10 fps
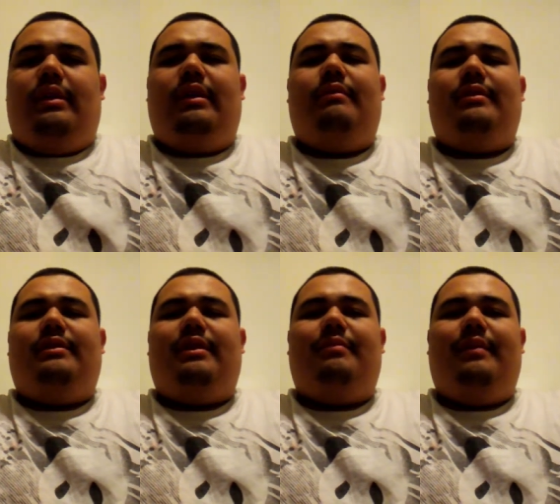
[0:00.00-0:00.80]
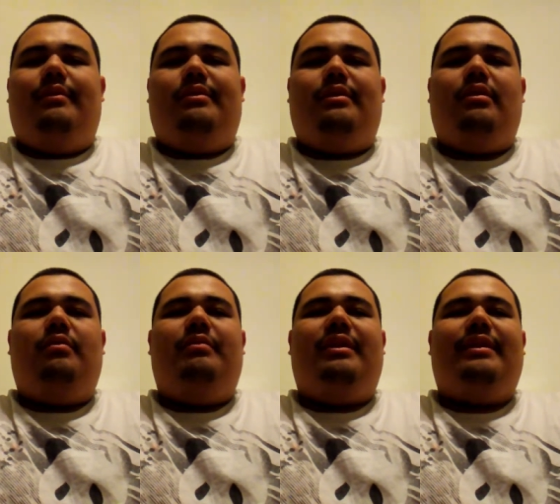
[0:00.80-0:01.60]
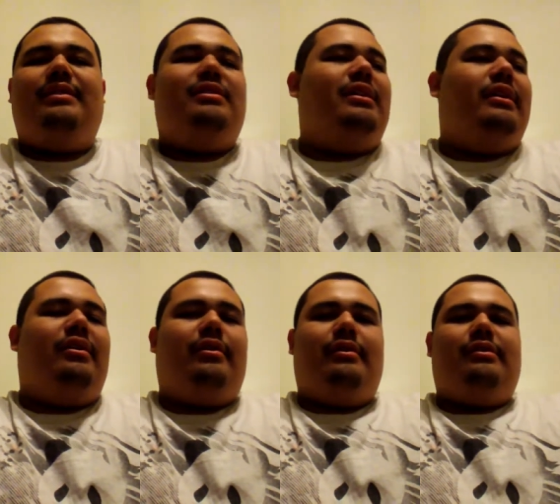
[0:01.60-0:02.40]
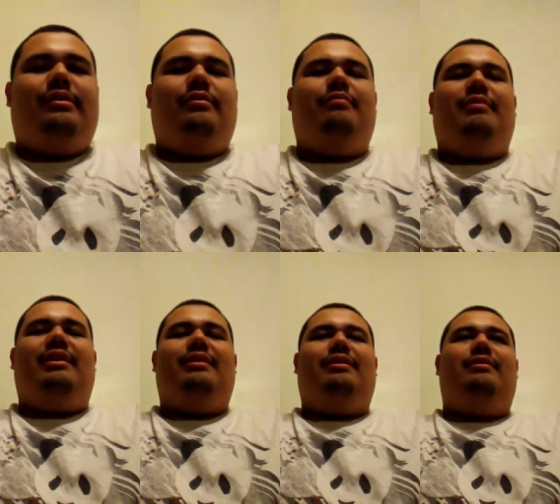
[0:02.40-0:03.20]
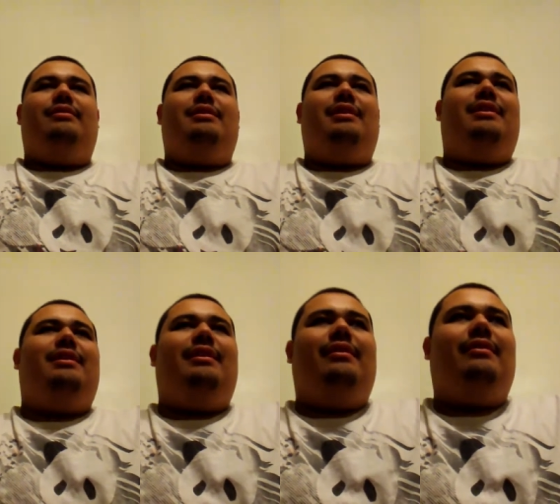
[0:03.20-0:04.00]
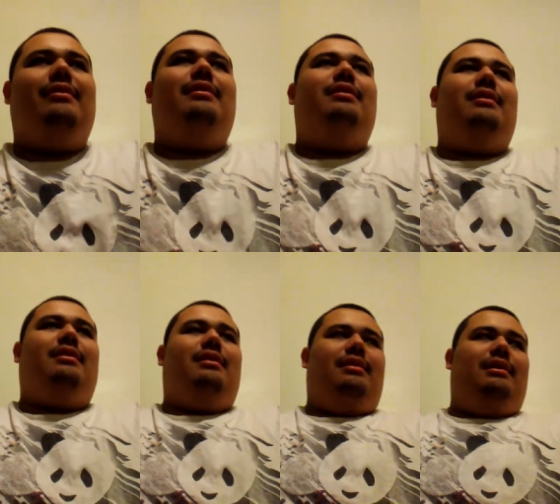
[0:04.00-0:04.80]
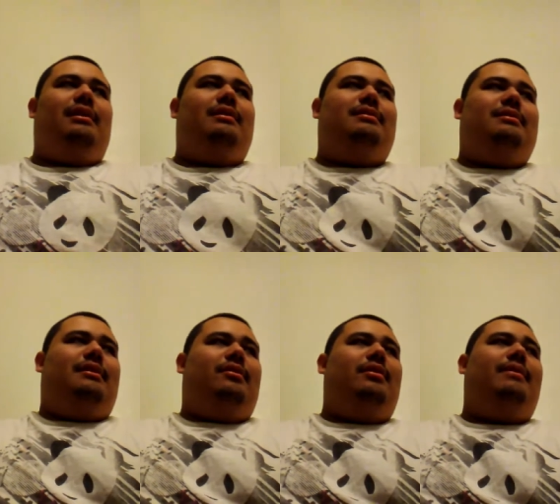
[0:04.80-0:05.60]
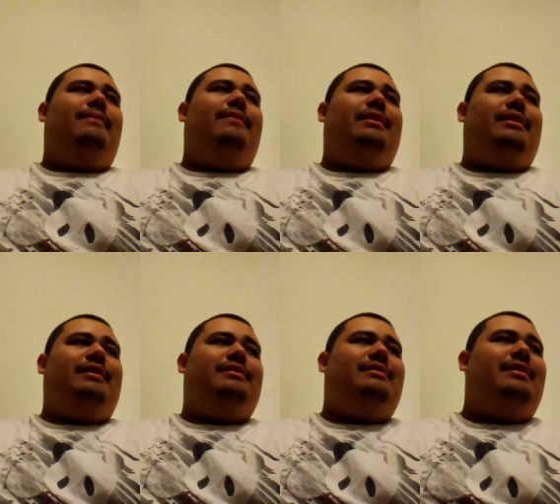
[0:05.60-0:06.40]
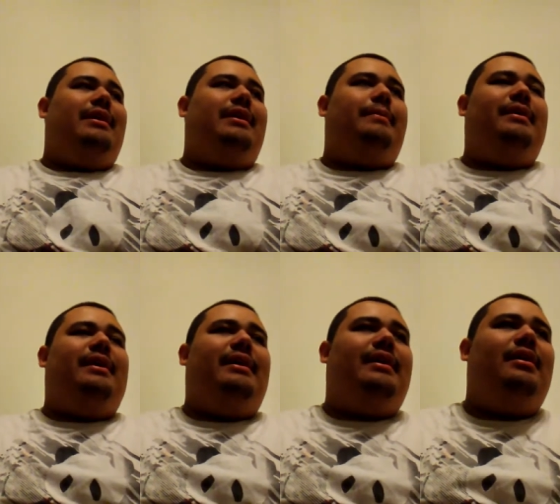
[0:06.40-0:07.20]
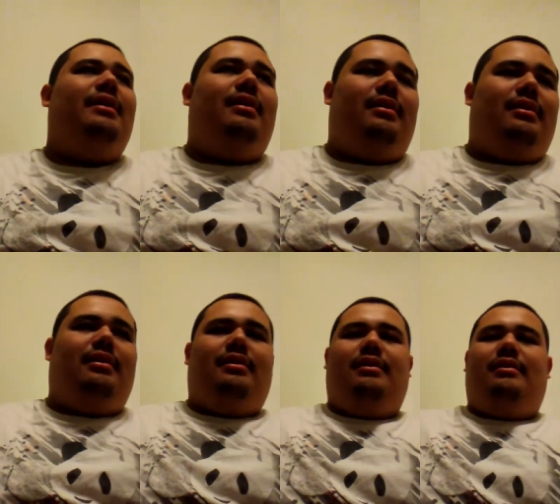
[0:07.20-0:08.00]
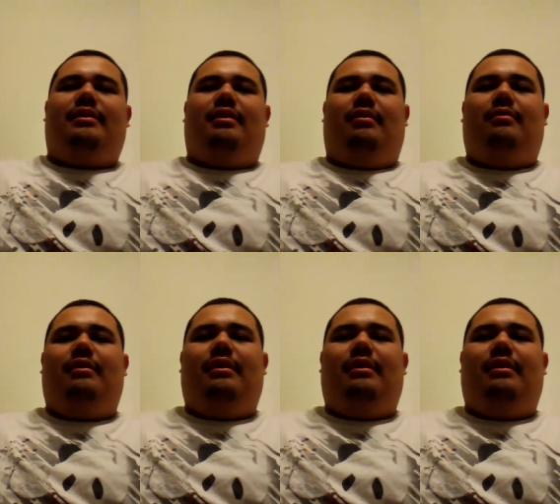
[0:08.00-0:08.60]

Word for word: Hey, what's up YouTube? This is the Cartoon Man 13 here. And sorry I'm feeling sick, but uh, you know.